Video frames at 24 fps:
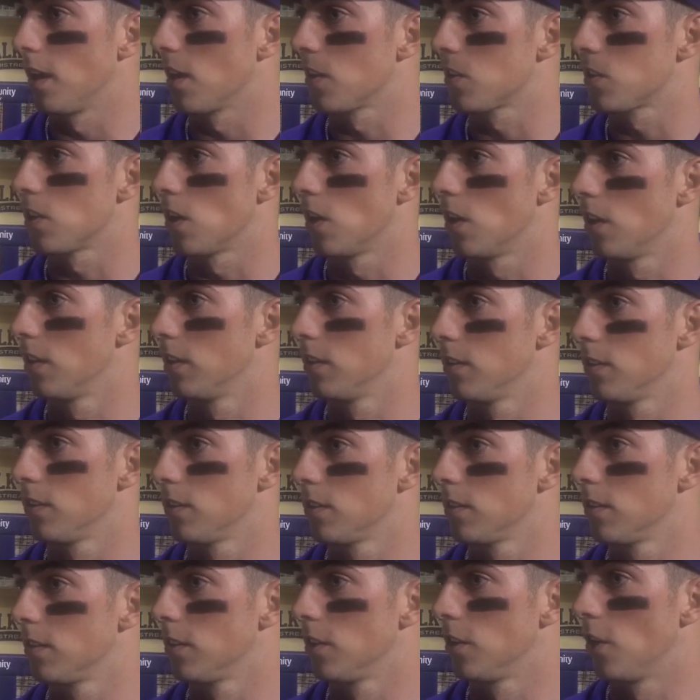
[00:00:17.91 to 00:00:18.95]
yes, sir,
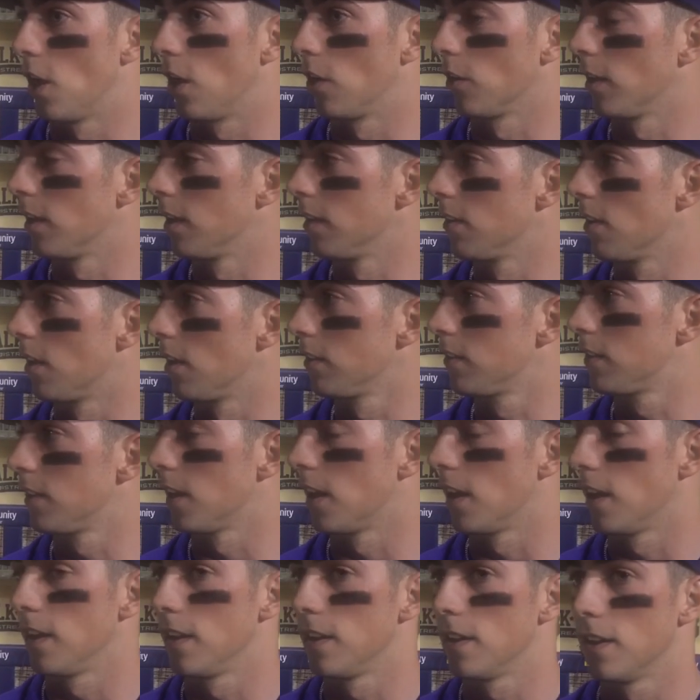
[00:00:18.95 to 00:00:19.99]
and I'll get it done
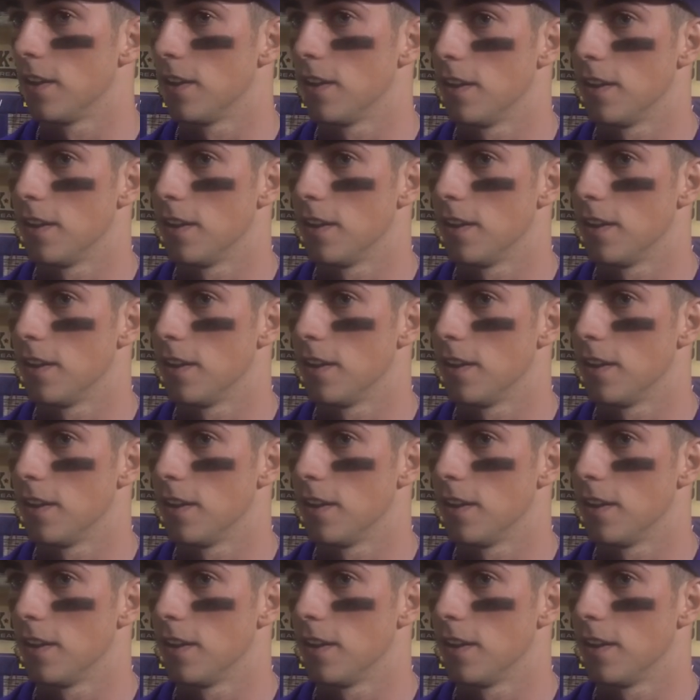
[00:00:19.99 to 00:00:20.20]
tonight.